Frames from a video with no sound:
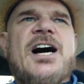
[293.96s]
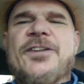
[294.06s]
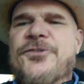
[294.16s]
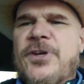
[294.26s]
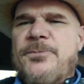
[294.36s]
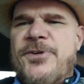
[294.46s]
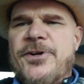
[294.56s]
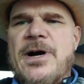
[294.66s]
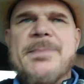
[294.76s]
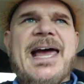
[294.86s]
concept
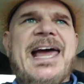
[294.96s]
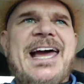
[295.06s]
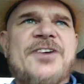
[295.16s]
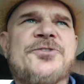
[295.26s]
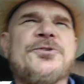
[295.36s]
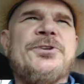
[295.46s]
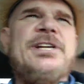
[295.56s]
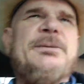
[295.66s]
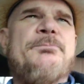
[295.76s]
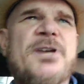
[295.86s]
here. I'm
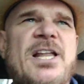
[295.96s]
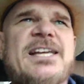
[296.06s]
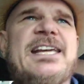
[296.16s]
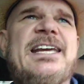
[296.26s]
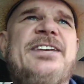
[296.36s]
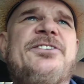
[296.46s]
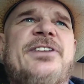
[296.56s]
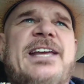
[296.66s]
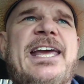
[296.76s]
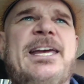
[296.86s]
actually plugging
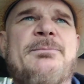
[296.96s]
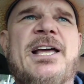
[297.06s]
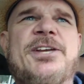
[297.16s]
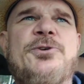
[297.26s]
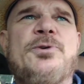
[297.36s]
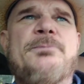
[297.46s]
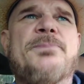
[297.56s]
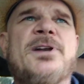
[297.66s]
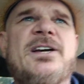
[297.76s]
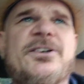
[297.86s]
into the game like you would
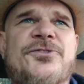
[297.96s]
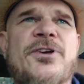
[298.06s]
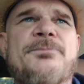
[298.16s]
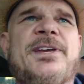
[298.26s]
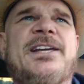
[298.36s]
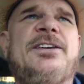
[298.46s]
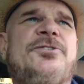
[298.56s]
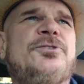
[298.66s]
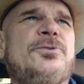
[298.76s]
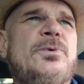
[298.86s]
plug something
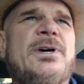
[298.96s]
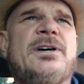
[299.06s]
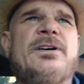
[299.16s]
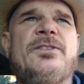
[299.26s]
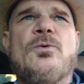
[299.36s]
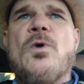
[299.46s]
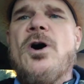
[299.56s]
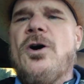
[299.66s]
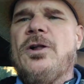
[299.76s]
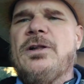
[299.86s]
into uh, the
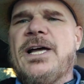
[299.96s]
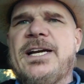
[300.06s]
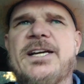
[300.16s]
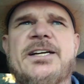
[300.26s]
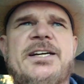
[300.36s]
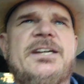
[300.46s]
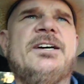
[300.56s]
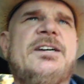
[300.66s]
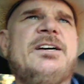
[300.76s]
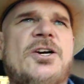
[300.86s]
wall, like a,
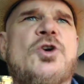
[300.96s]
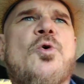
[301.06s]
uh, a